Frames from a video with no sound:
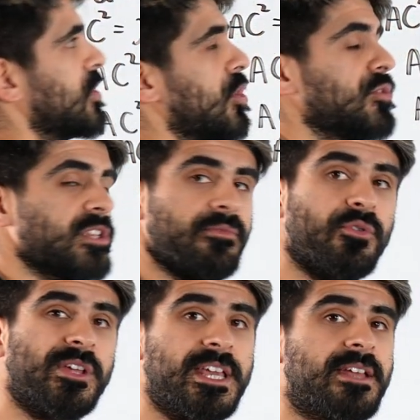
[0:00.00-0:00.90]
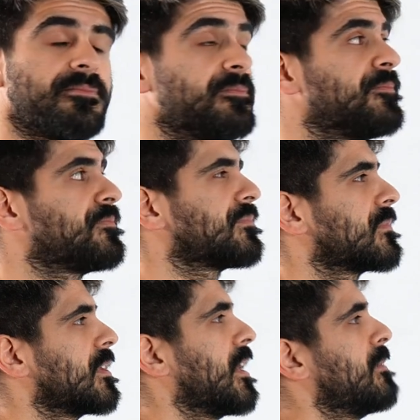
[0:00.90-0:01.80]
the cosine rule again,
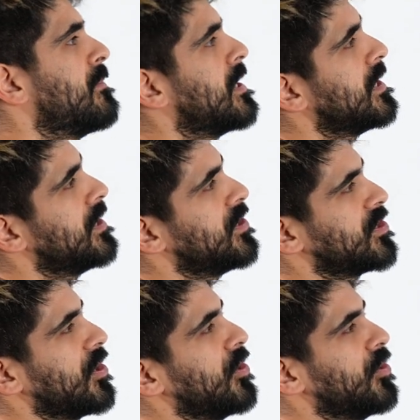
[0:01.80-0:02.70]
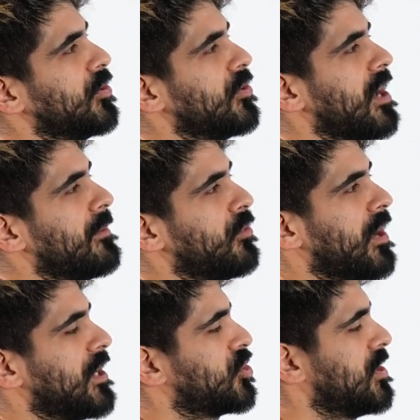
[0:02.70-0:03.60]
okay? So I'm
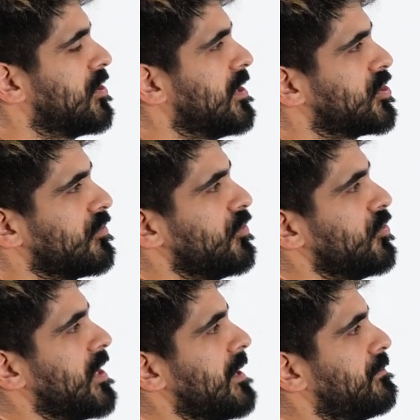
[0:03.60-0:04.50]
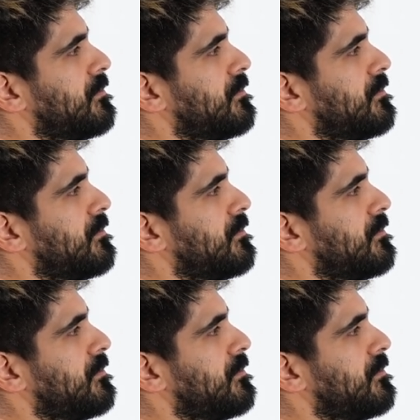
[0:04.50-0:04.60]
not actually going to root that.